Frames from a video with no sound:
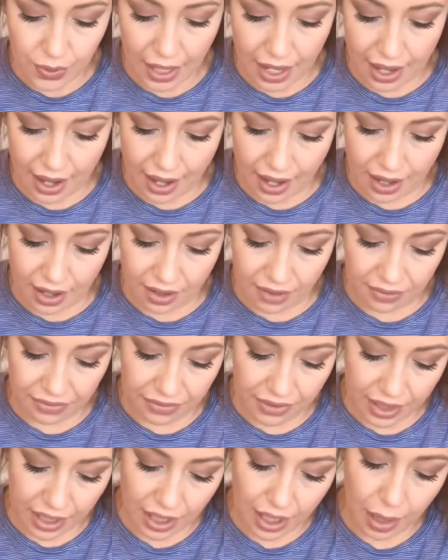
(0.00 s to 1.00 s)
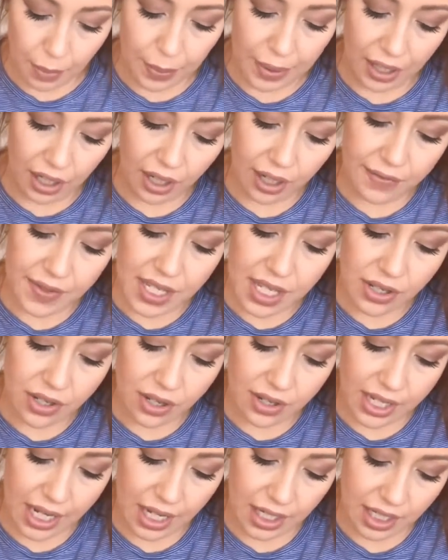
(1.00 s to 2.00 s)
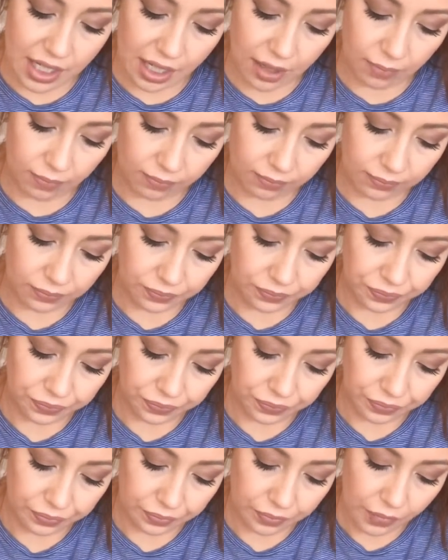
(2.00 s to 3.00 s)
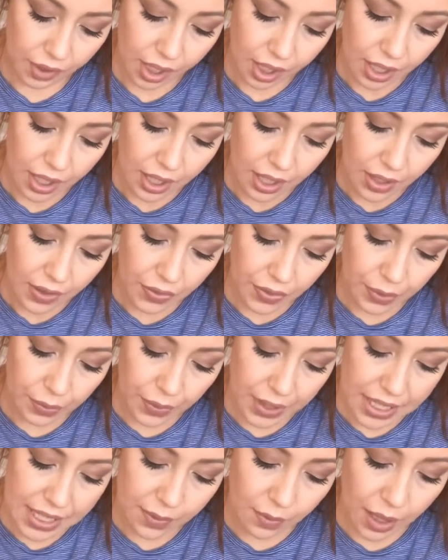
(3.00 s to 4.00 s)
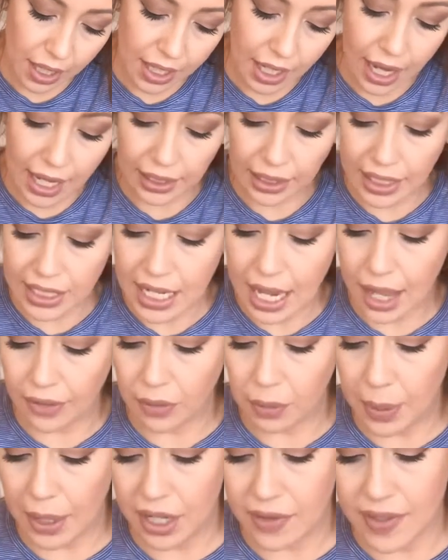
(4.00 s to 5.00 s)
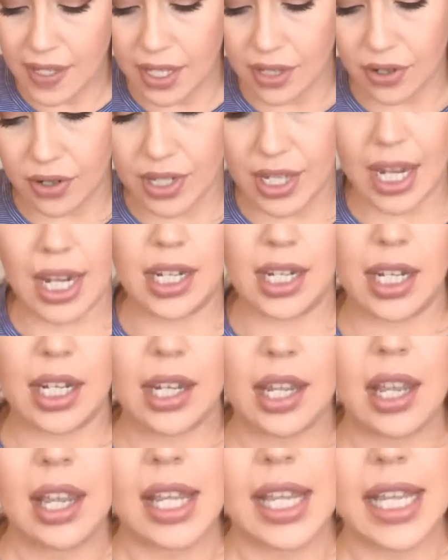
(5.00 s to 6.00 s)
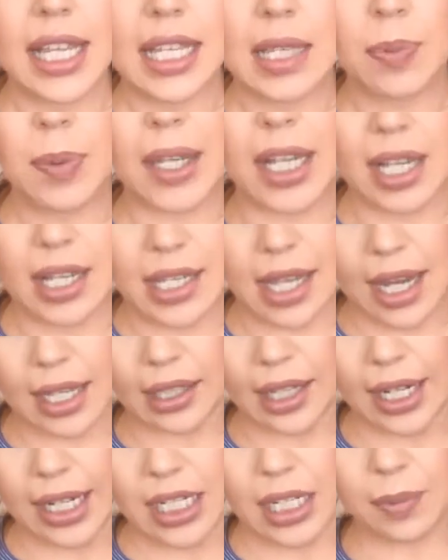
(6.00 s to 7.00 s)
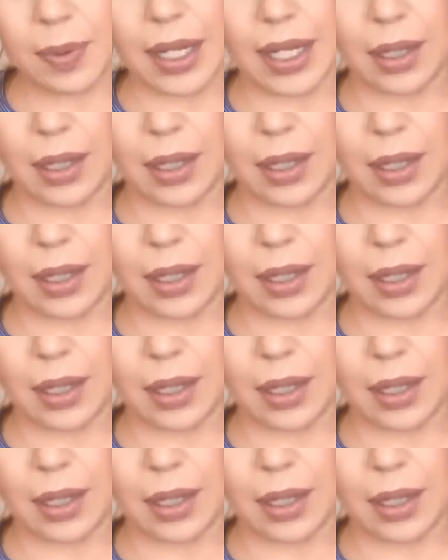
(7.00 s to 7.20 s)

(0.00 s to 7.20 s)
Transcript: have a pair of scissors handy. And the reason why I like to have a pair of scissors handy is because I like to be